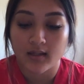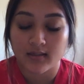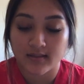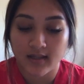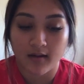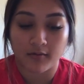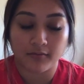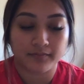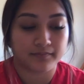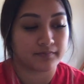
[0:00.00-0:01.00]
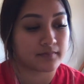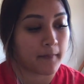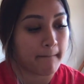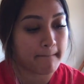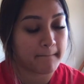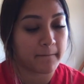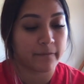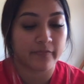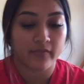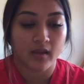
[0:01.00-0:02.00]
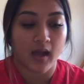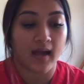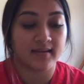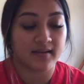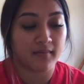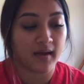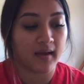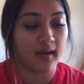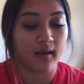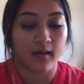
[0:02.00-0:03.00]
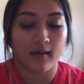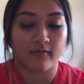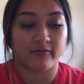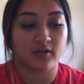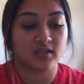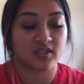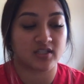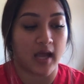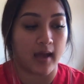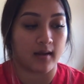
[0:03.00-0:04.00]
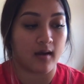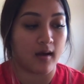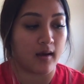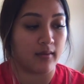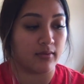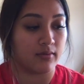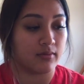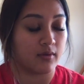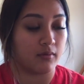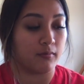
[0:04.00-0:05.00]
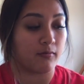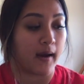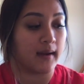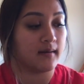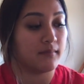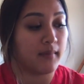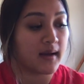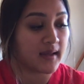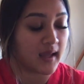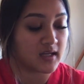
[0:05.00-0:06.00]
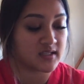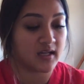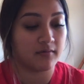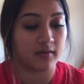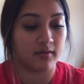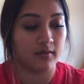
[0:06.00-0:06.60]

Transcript: So I did my first check on the right medication with